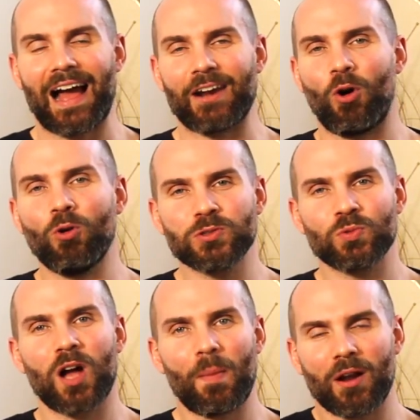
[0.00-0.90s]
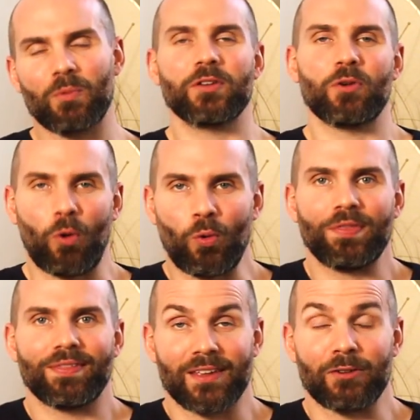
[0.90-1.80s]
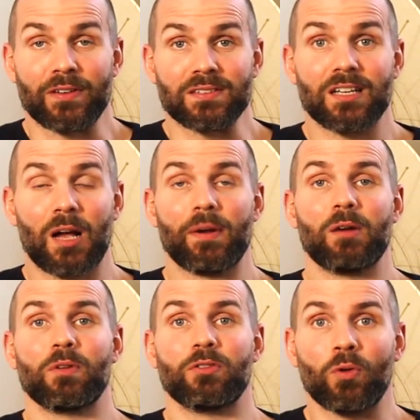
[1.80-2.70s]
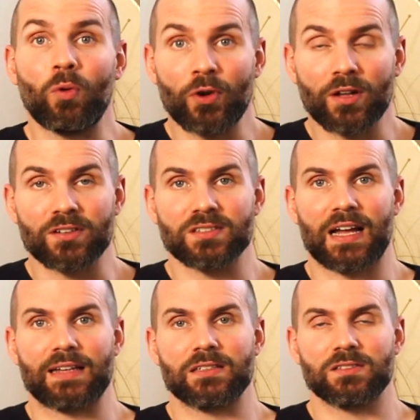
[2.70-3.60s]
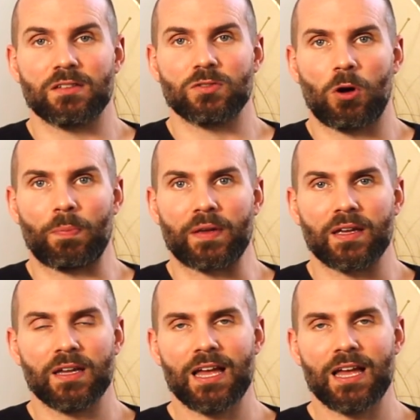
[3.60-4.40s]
and also coming up with your own theories, coming up with your own understandings of the topic.